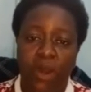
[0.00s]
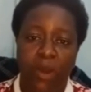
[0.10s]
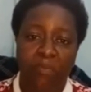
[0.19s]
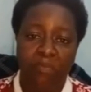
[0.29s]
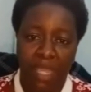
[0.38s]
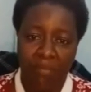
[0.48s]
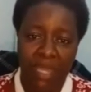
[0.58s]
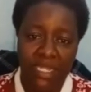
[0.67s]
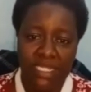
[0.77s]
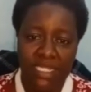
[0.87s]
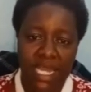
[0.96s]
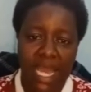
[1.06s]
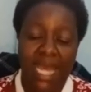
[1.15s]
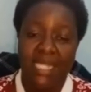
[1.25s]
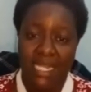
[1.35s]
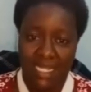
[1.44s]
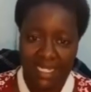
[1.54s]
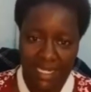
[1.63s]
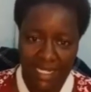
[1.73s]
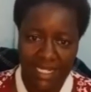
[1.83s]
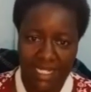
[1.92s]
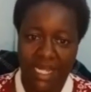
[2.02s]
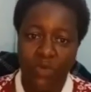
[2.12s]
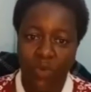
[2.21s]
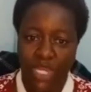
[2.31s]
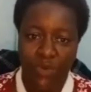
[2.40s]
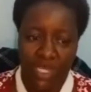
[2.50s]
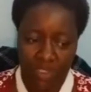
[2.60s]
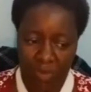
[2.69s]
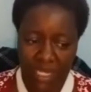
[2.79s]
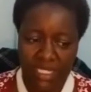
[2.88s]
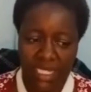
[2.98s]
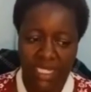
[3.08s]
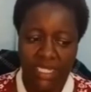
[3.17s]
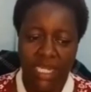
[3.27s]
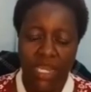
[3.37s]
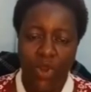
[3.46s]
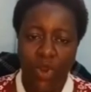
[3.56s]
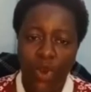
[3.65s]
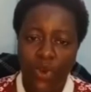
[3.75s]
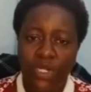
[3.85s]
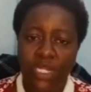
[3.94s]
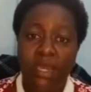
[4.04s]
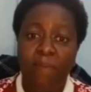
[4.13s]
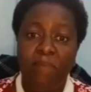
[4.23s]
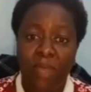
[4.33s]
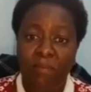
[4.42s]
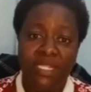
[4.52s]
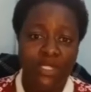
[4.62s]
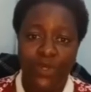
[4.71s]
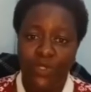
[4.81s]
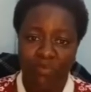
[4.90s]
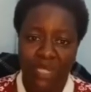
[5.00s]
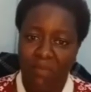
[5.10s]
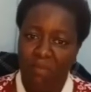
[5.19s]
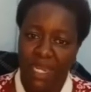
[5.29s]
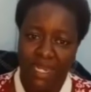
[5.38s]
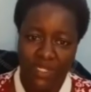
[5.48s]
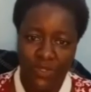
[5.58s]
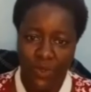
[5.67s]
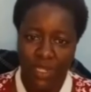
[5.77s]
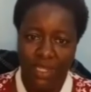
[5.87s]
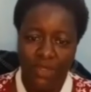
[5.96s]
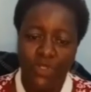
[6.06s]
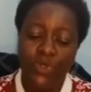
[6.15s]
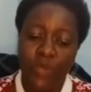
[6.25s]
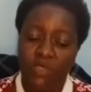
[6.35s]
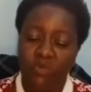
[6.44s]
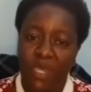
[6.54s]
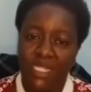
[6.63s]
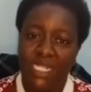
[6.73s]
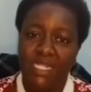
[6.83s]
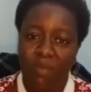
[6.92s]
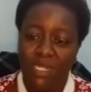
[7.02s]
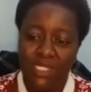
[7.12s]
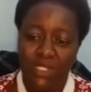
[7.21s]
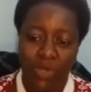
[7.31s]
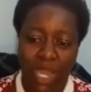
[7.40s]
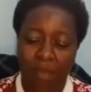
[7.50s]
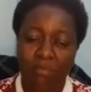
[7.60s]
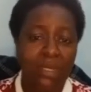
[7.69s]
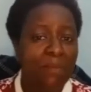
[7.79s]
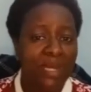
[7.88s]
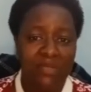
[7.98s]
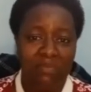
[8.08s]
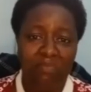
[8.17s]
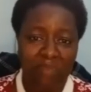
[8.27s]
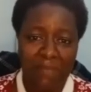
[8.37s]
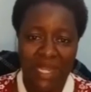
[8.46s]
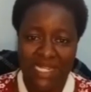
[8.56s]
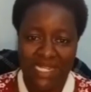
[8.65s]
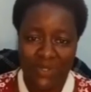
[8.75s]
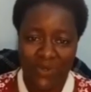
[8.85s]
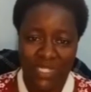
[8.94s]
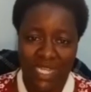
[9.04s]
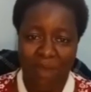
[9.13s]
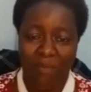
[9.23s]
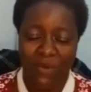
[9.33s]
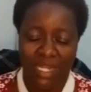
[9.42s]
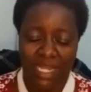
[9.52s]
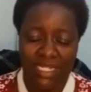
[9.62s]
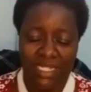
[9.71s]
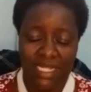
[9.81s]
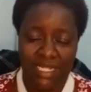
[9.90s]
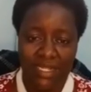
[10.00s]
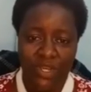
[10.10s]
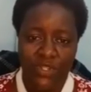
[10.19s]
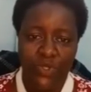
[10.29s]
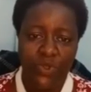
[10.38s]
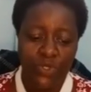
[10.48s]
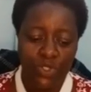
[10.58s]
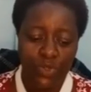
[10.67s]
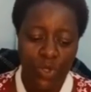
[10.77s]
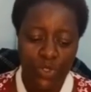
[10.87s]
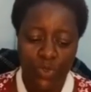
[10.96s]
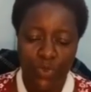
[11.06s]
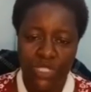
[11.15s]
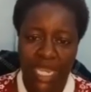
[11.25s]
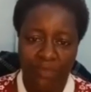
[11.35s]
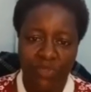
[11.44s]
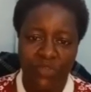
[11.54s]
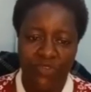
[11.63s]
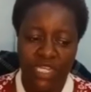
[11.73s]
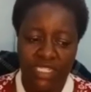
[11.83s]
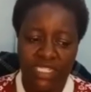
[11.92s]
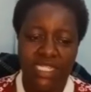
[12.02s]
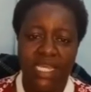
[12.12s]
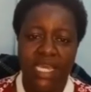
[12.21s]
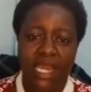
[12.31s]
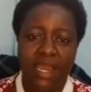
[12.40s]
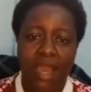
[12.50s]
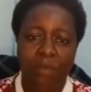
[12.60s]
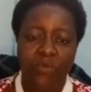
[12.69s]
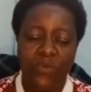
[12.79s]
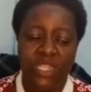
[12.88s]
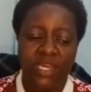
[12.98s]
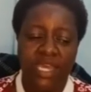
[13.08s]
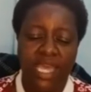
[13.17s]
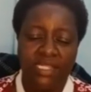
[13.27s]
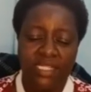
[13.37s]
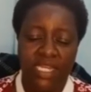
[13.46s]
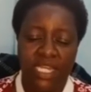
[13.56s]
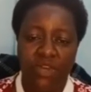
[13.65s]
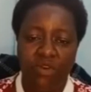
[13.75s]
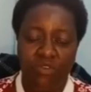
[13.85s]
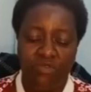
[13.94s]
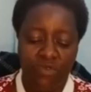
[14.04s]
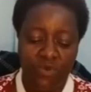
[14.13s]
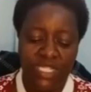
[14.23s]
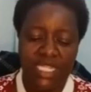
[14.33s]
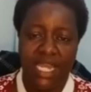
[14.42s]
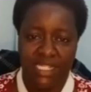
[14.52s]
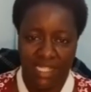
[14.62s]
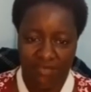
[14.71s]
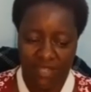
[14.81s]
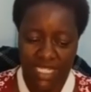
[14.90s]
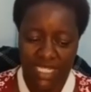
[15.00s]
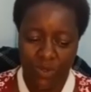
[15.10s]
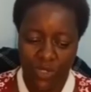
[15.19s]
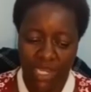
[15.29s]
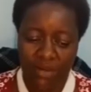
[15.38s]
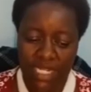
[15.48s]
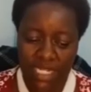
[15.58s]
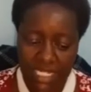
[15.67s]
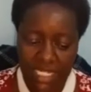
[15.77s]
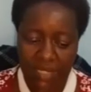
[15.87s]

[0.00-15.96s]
payment at a later date than when you expected, or payment not being made at all. So you expected the money to come, but payment does not come on that date. So those two types of risks come with the extending of goods and services on credit.